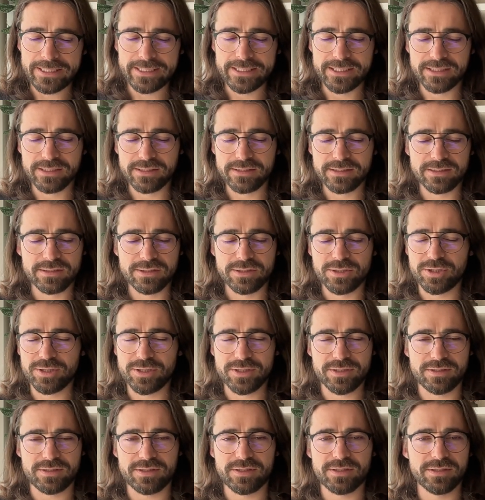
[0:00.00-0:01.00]
It's
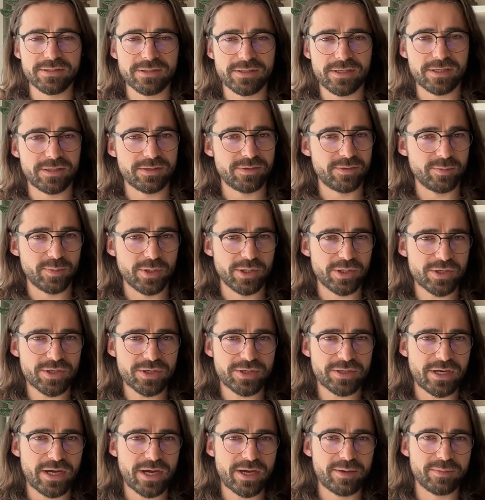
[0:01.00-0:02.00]
just going to take too
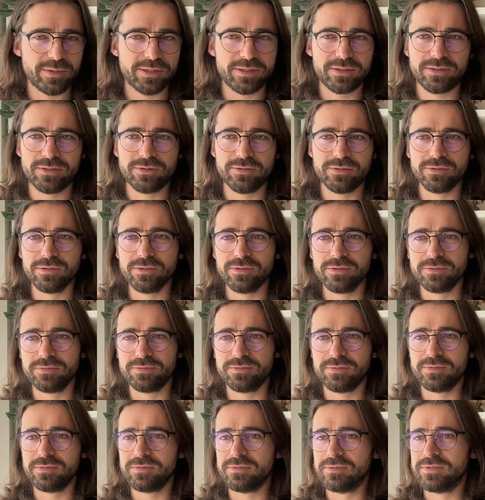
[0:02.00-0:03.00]
much time, and you'll
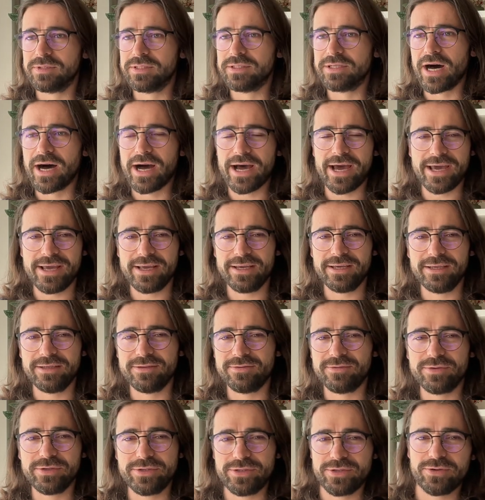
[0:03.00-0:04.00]
die
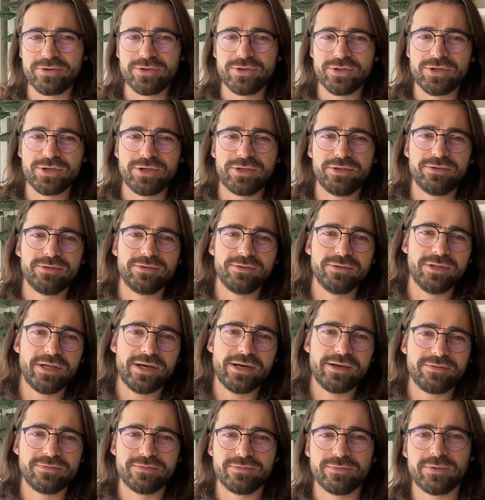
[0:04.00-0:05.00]
researching your
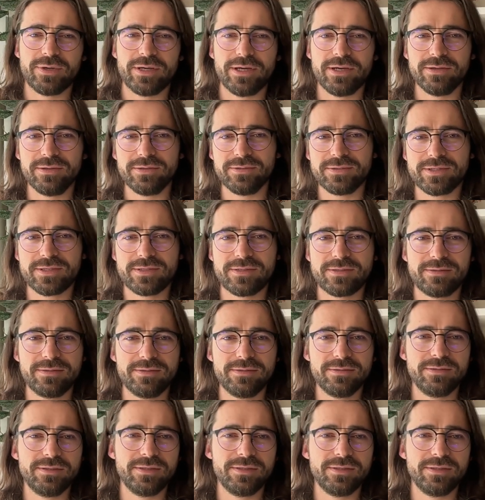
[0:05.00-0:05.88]
life whilst,